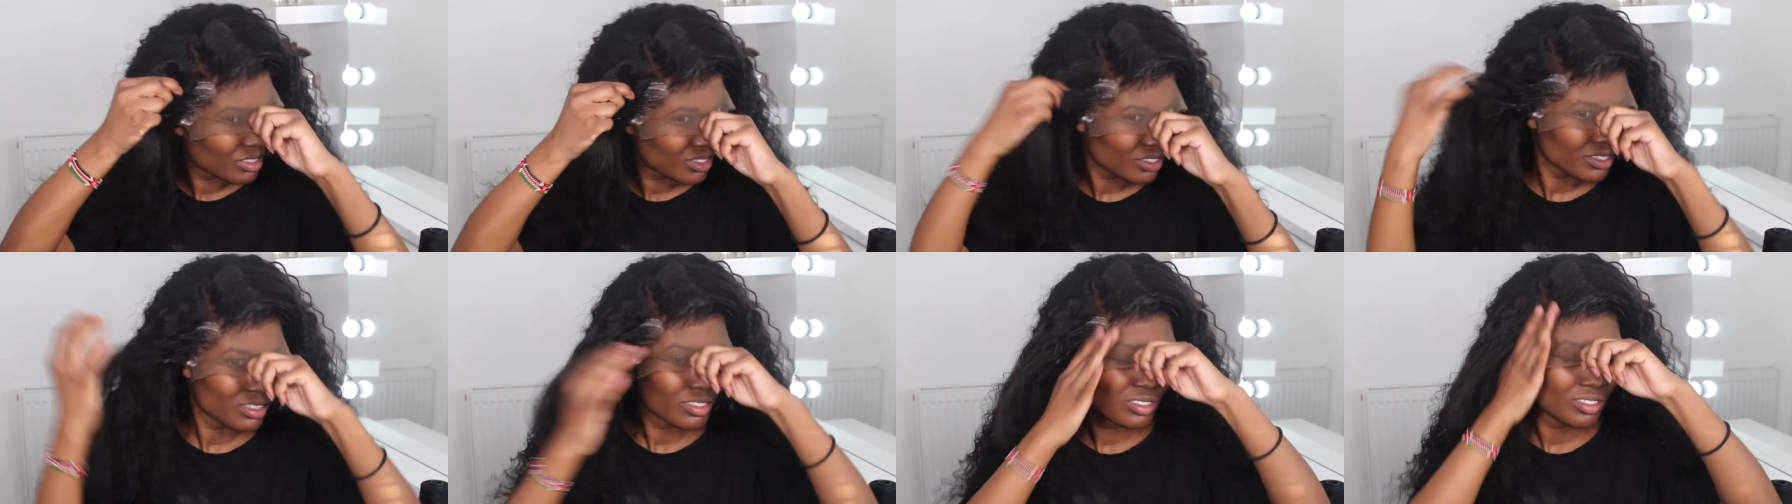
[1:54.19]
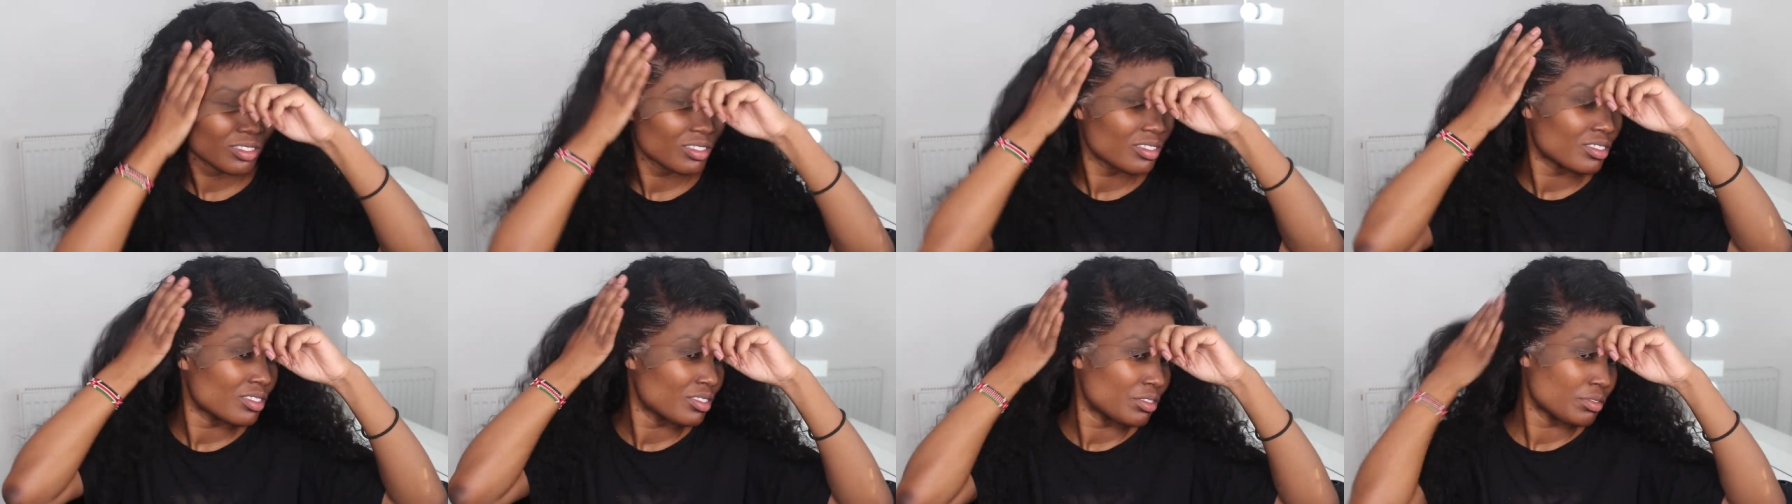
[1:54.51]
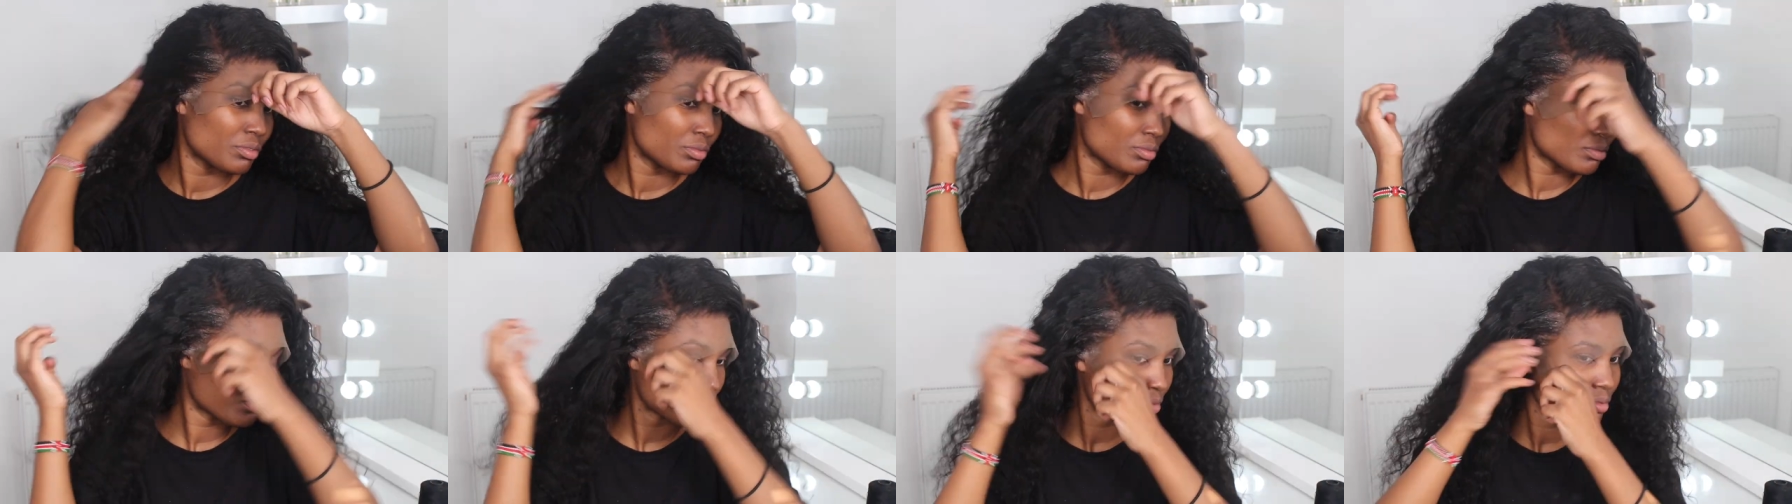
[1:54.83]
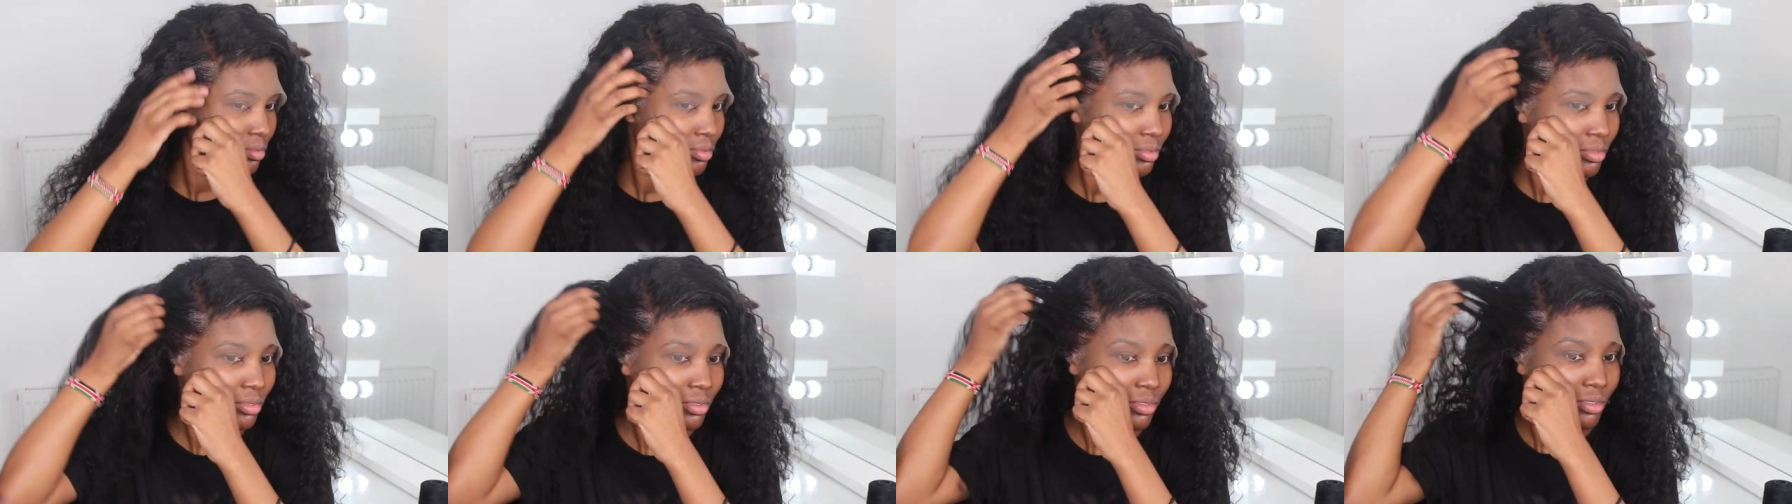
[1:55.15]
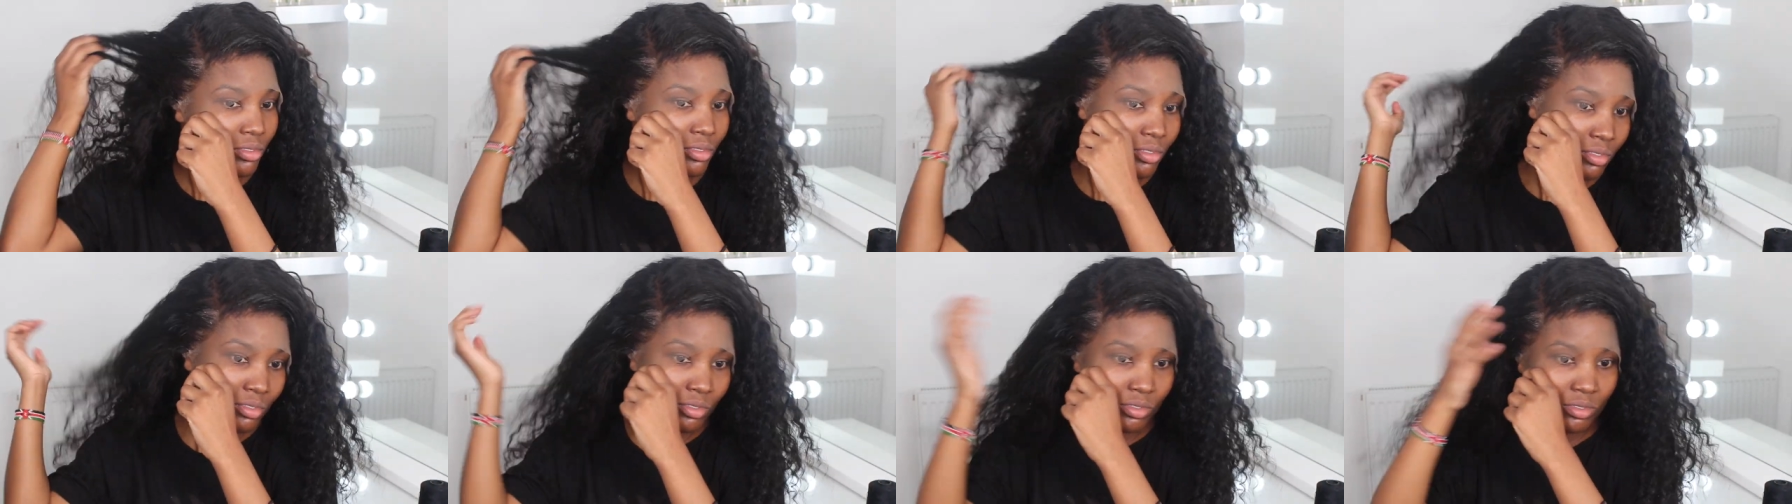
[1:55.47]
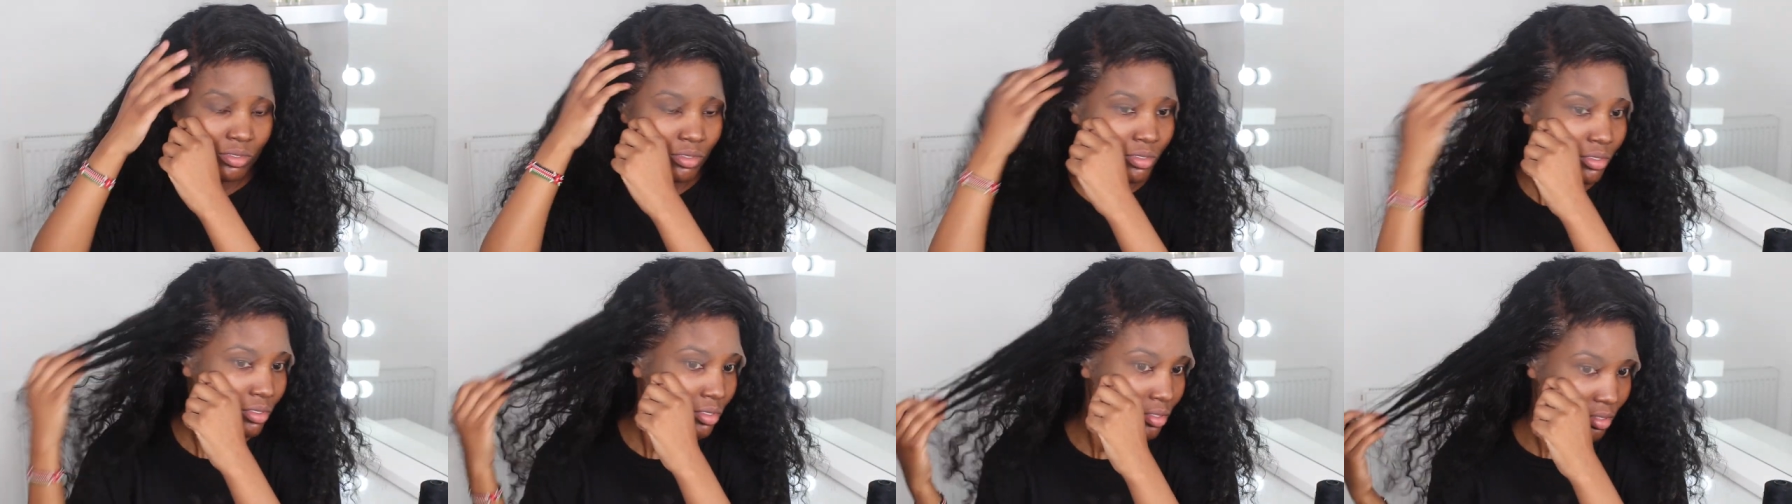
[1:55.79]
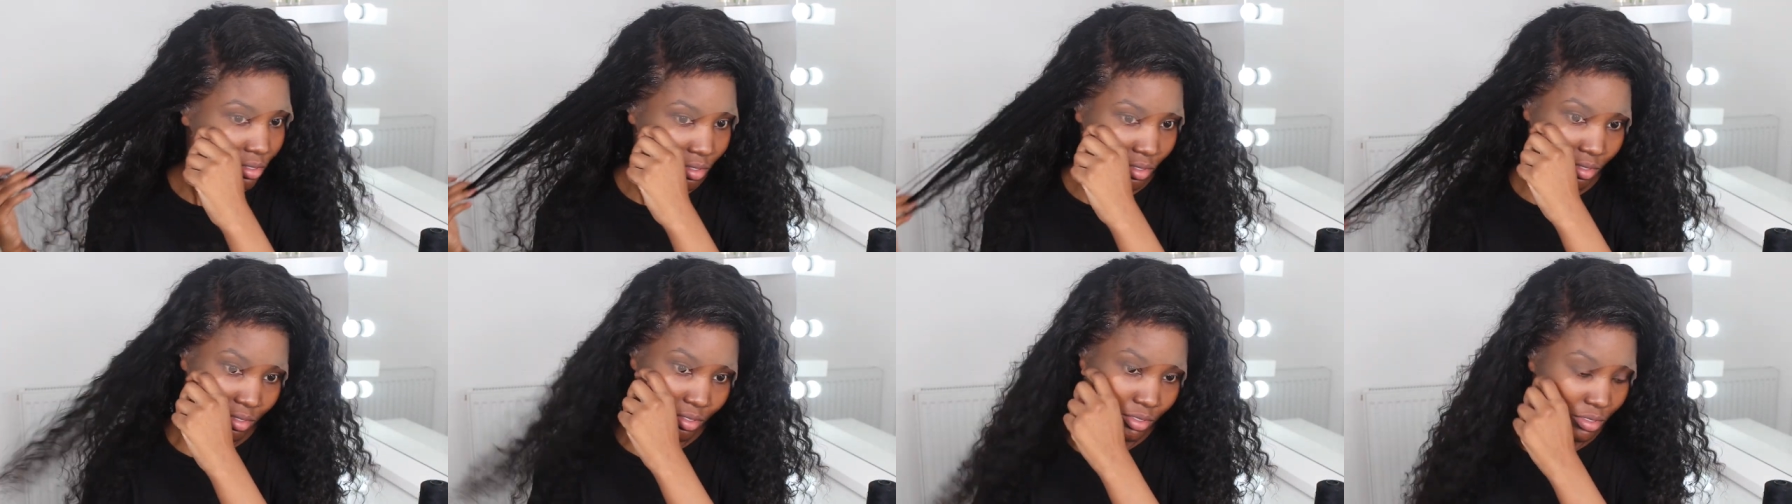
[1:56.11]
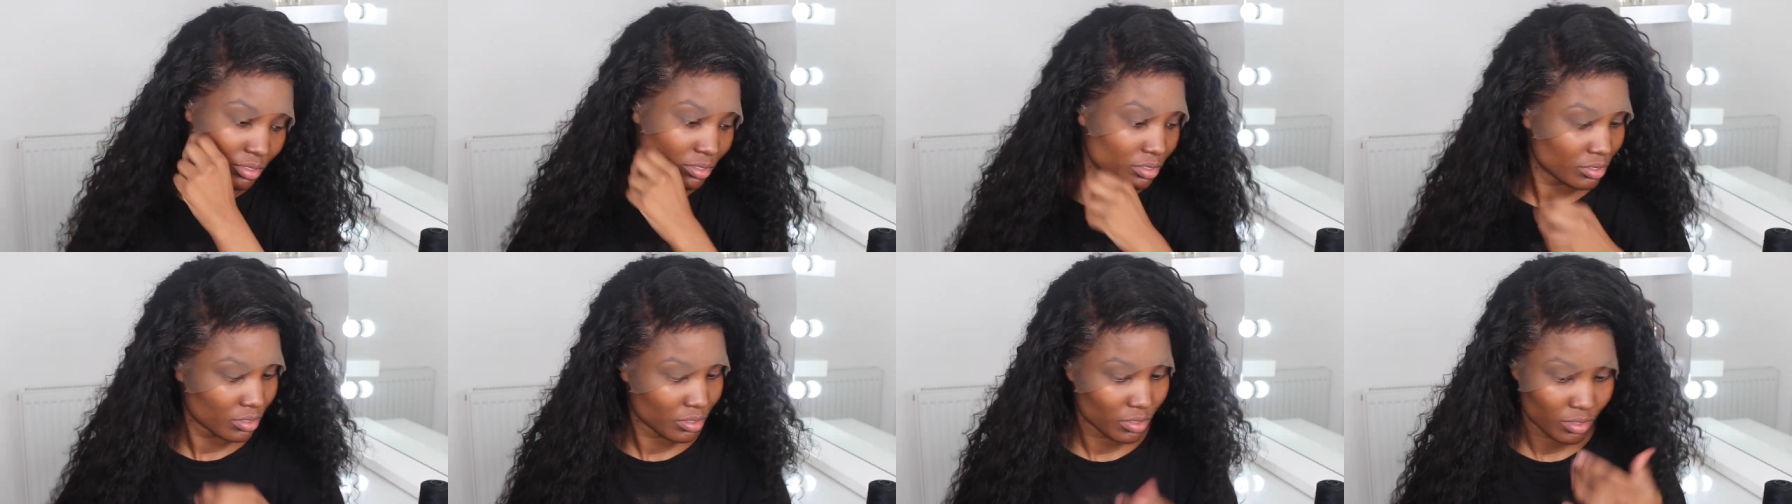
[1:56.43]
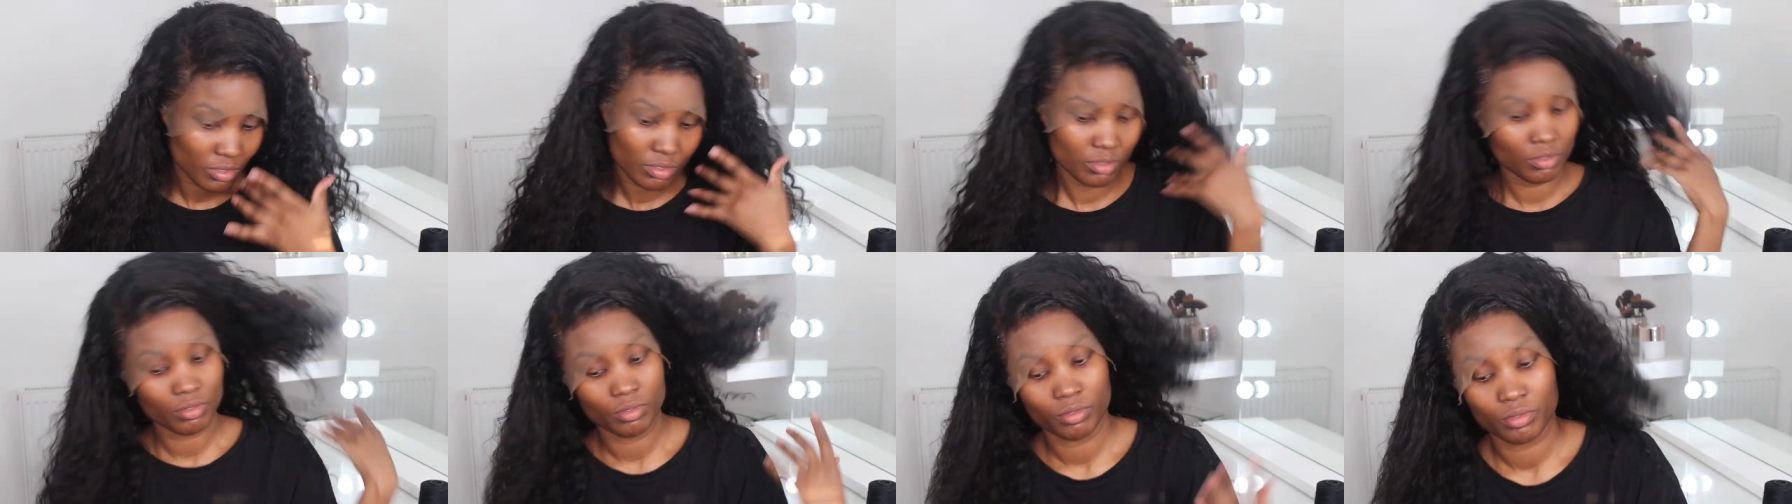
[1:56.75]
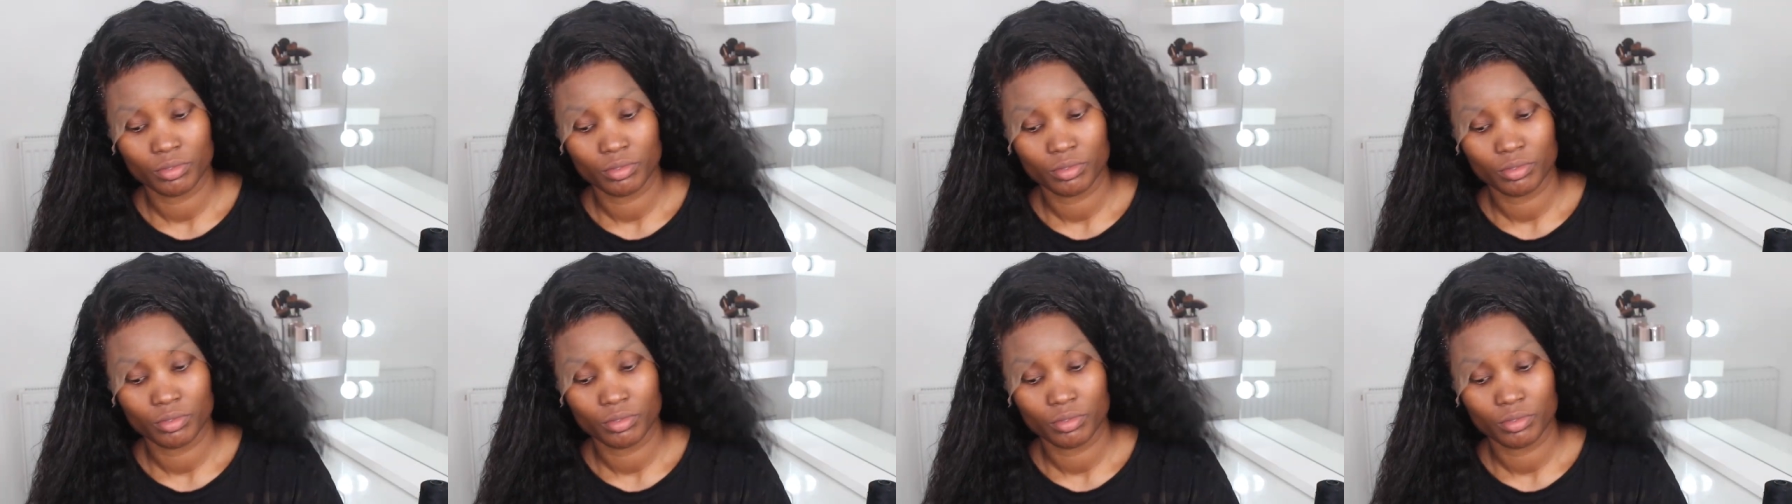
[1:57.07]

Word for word: I've got hair tutorials to do, and the way that these